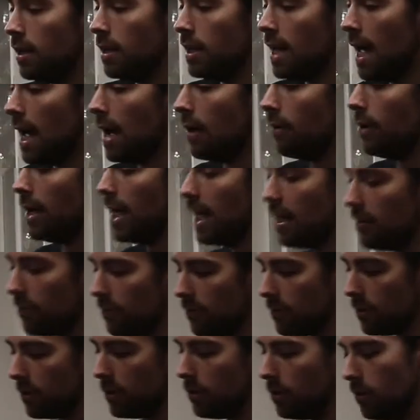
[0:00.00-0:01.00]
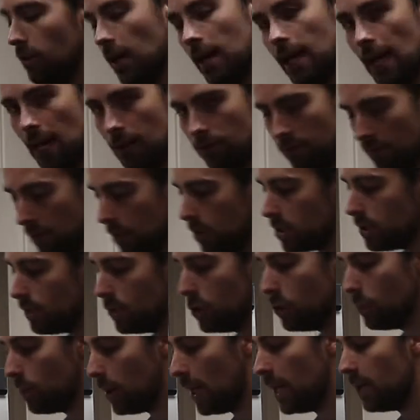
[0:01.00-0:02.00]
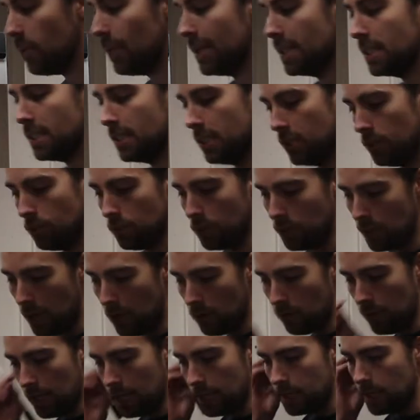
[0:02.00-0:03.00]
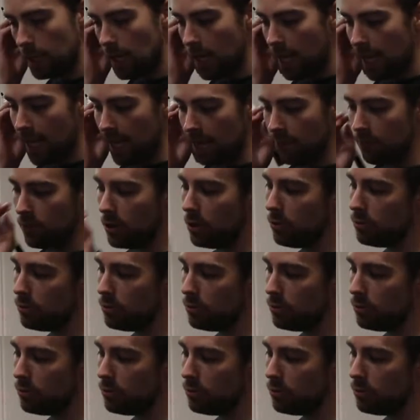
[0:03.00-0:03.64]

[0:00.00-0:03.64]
Now, if you, again, for those of you who played whist, you will know this, if you